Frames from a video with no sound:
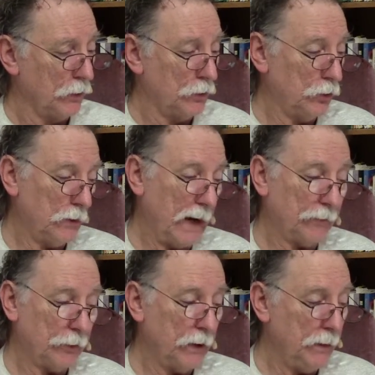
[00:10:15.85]
Soon
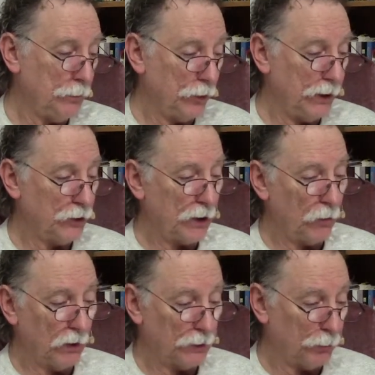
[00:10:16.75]
after, he preached at
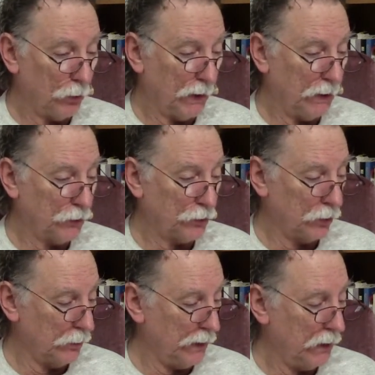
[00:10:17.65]
West Point a
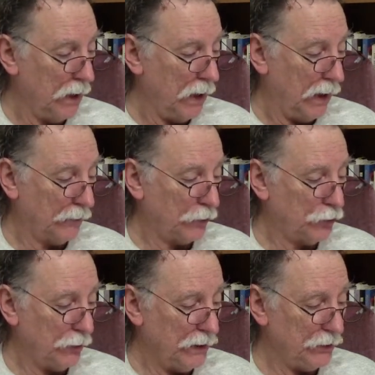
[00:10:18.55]
sermon on the
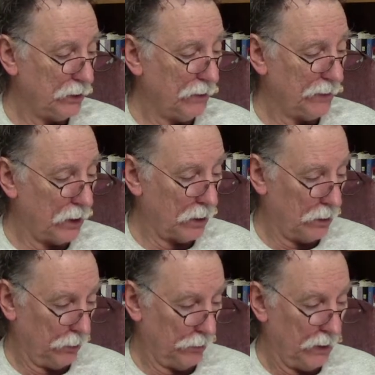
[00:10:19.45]
treason of
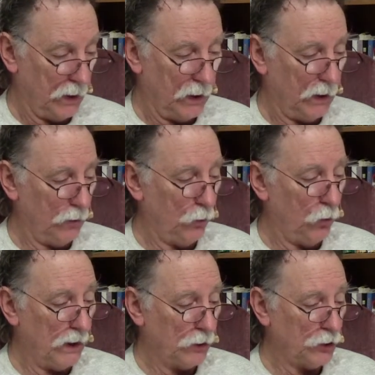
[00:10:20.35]
Arnold, in
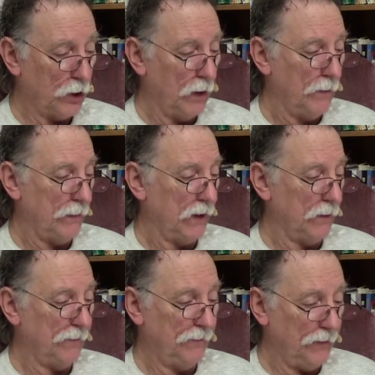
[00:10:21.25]
which
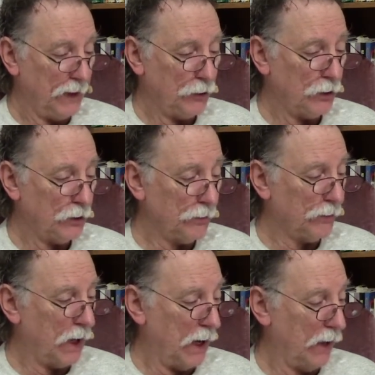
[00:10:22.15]
the vengeance
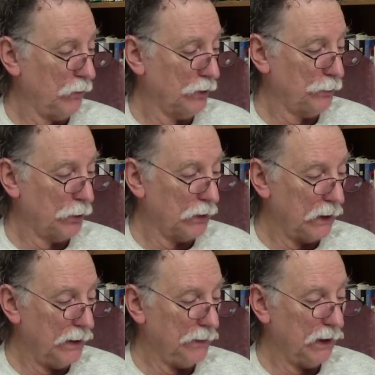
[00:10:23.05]
of God was
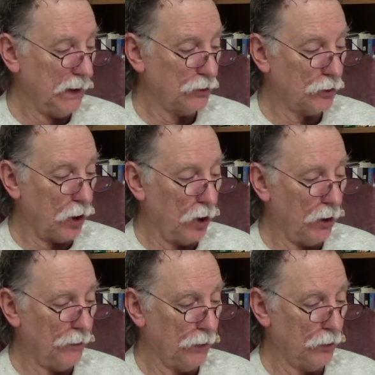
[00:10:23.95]
proclaimed against
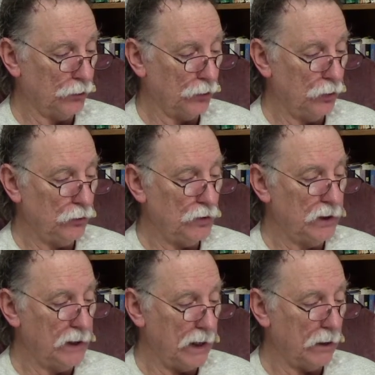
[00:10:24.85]
all those who
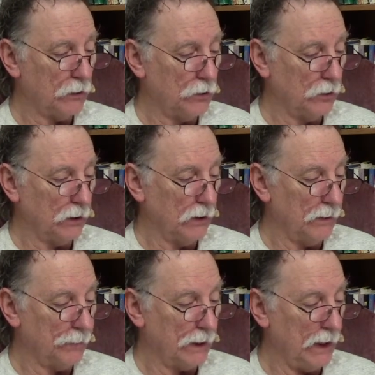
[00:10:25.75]
dared to
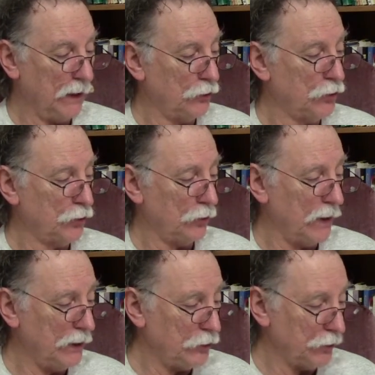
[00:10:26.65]
lift a
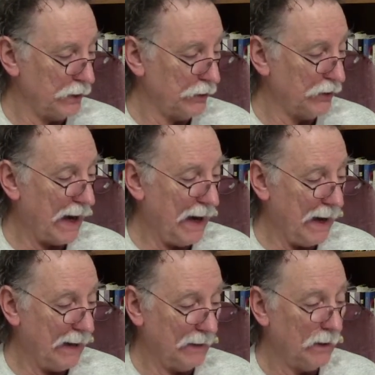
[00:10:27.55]
traitorous
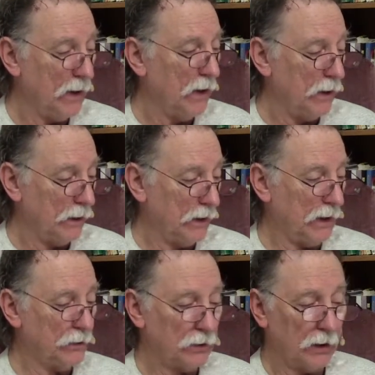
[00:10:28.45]
hand
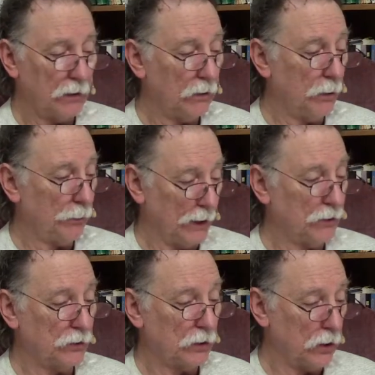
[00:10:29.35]
against their
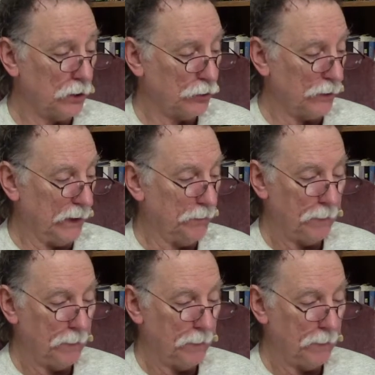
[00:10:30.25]
oppressed country.